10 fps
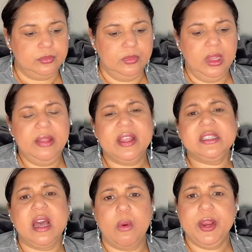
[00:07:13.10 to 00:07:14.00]
And that's
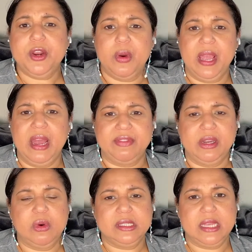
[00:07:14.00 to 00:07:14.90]
how I know I have a
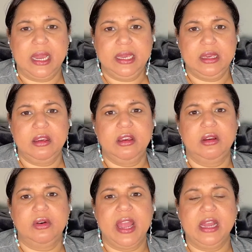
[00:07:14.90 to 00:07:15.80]
Kawasaki
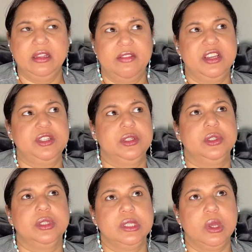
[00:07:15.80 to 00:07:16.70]

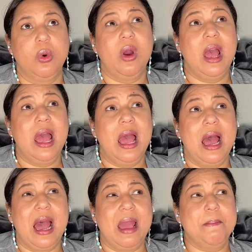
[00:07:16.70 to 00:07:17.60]
reactivation. So
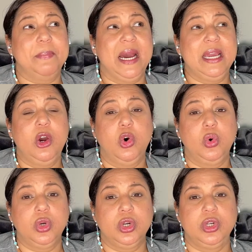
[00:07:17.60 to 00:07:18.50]
I might
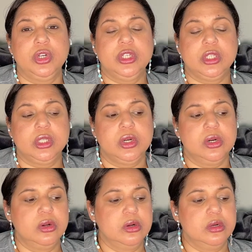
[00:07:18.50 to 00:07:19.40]
order
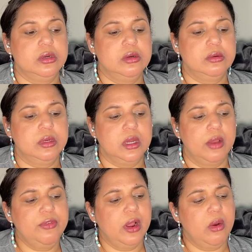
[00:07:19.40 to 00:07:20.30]
some, I
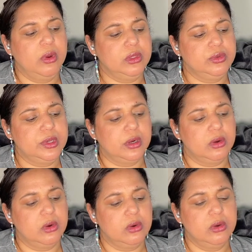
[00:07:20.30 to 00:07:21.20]
forgot what those are
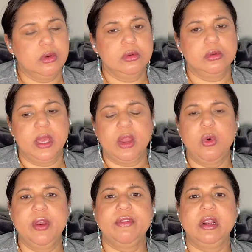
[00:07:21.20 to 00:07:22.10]
called,
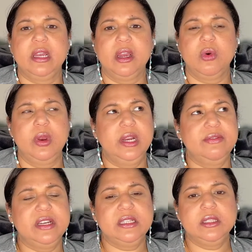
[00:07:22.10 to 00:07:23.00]

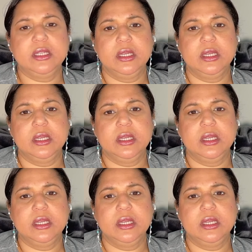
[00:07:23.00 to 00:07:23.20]
equivalent,